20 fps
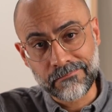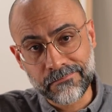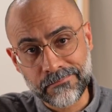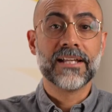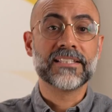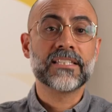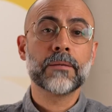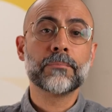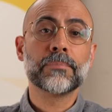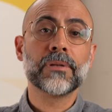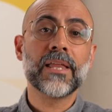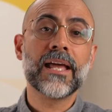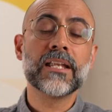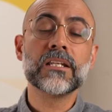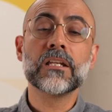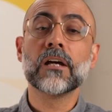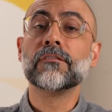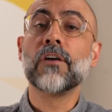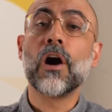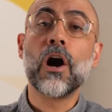It's a blend
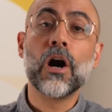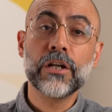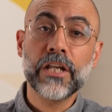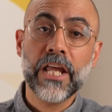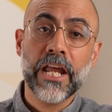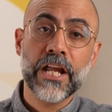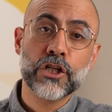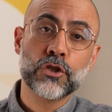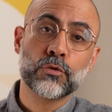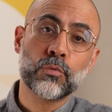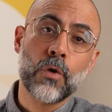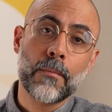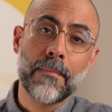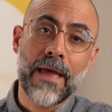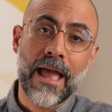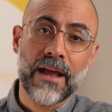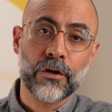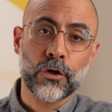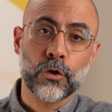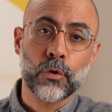of unaged rum
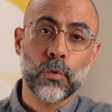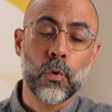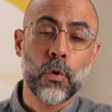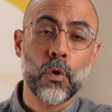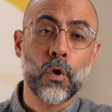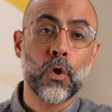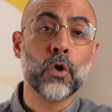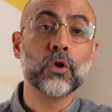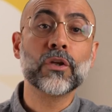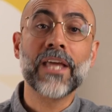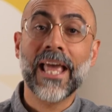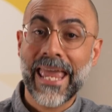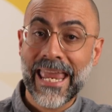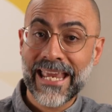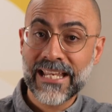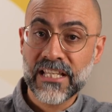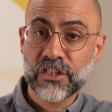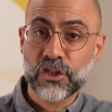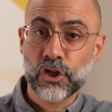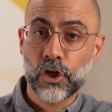agricole,
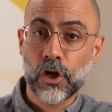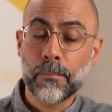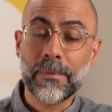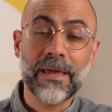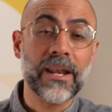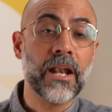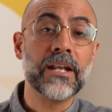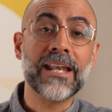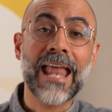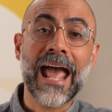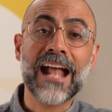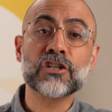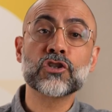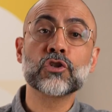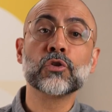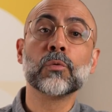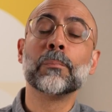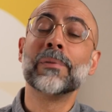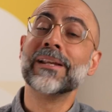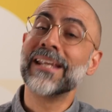cane syrup, and a
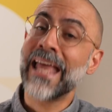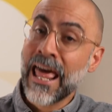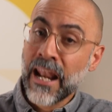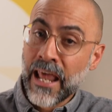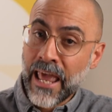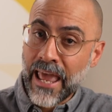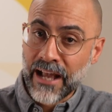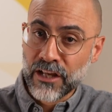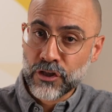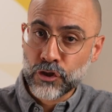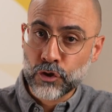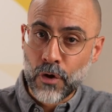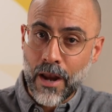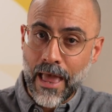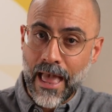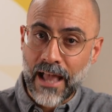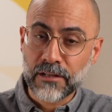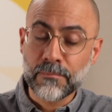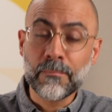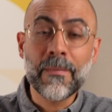natural banana
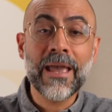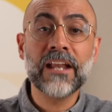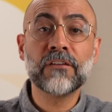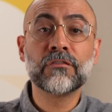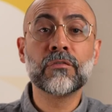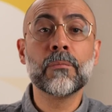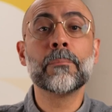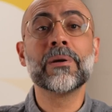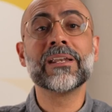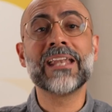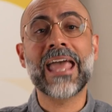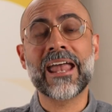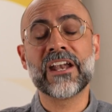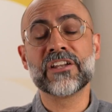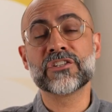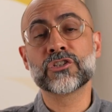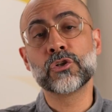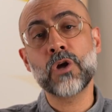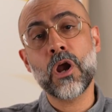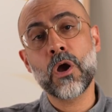extract made from
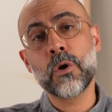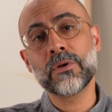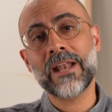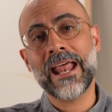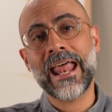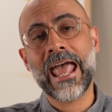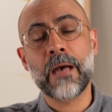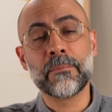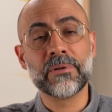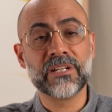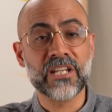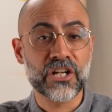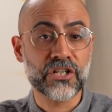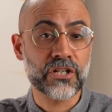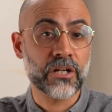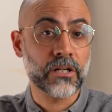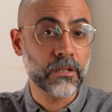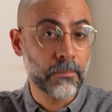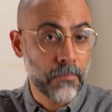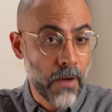bananas grown at
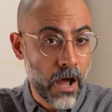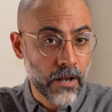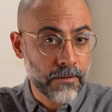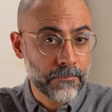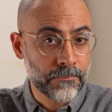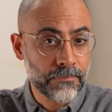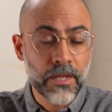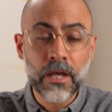Habitation Clement.